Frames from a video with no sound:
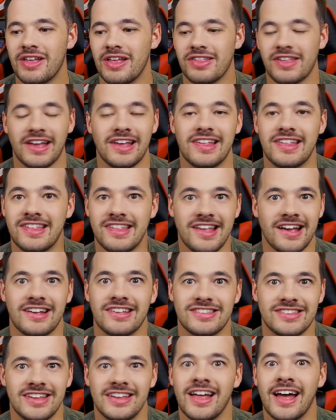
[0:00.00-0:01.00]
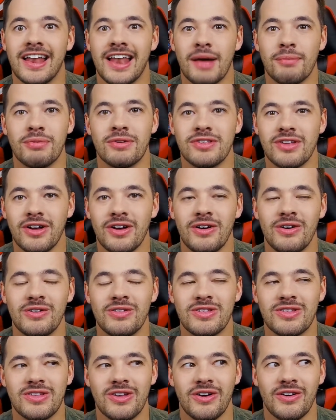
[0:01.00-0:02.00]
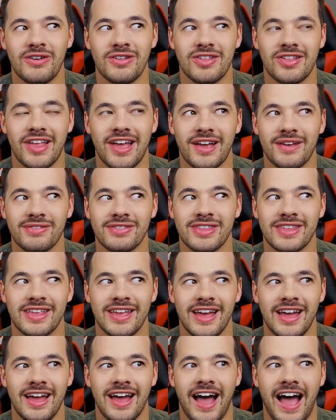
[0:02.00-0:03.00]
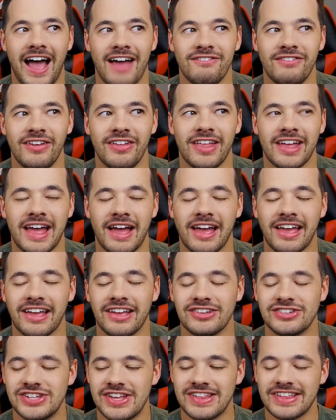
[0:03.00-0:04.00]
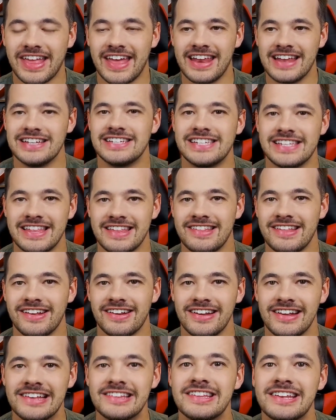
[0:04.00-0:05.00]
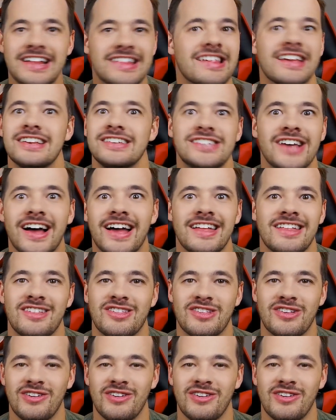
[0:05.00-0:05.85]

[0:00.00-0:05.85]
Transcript: it's like 6 to 9 episodes, so it's like, I feel like I just get into the series and it's like done.